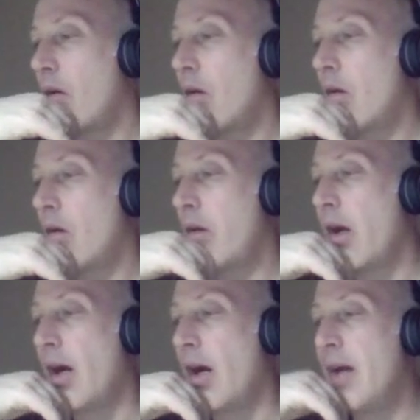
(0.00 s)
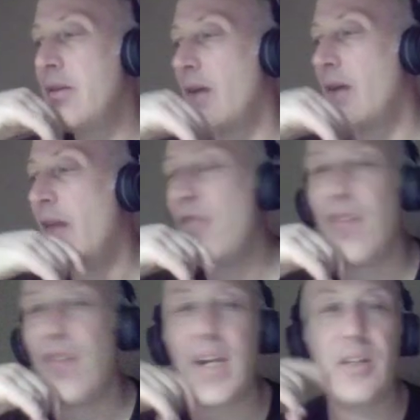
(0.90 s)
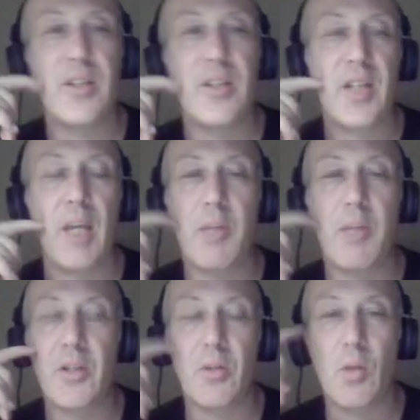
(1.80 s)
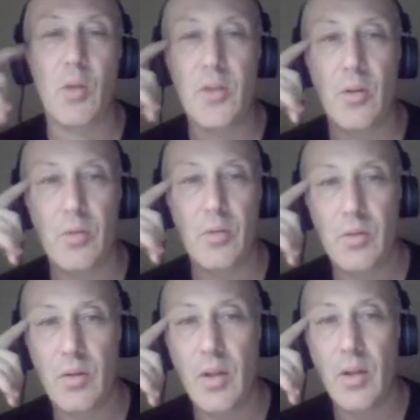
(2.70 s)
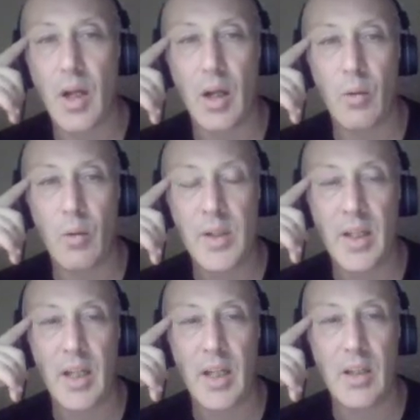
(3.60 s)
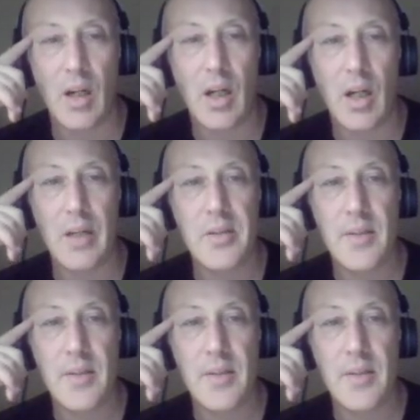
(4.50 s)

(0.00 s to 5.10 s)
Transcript: Yeah, I I faded this game because there was no, uh, I wasn't getting odds.